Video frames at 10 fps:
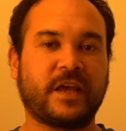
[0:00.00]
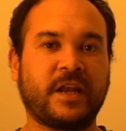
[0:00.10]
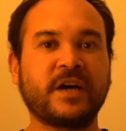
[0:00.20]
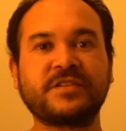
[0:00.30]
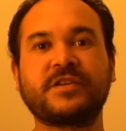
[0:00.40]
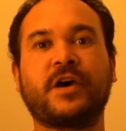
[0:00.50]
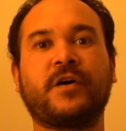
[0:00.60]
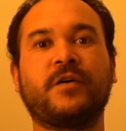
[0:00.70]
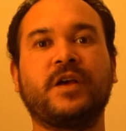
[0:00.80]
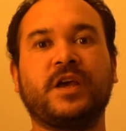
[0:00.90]
And
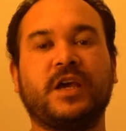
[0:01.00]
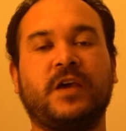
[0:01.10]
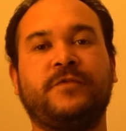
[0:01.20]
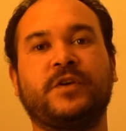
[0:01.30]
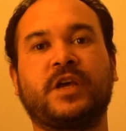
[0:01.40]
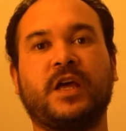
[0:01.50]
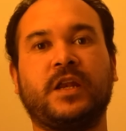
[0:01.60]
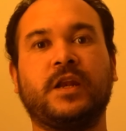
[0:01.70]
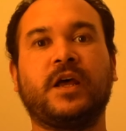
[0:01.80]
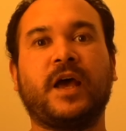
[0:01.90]
also, if you
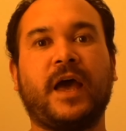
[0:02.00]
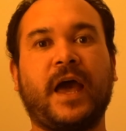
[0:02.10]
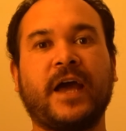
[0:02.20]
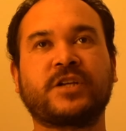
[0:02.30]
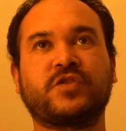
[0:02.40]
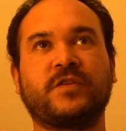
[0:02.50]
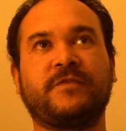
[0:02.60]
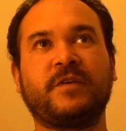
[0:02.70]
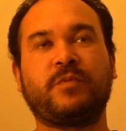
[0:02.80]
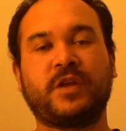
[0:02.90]
can actually
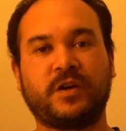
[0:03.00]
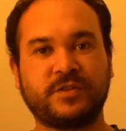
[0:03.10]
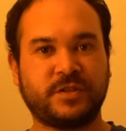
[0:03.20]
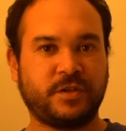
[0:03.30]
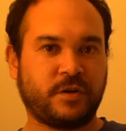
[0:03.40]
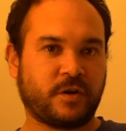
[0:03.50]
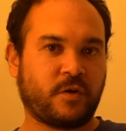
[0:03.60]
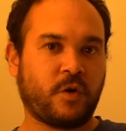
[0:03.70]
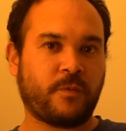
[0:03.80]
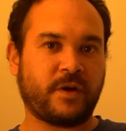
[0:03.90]
VPN onto your
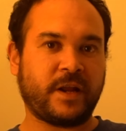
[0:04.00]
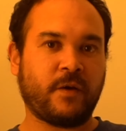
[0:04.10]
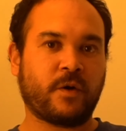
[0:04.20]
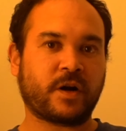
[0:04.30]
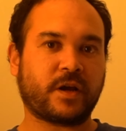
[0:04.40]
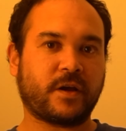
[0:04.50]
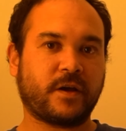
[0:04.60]
corporate network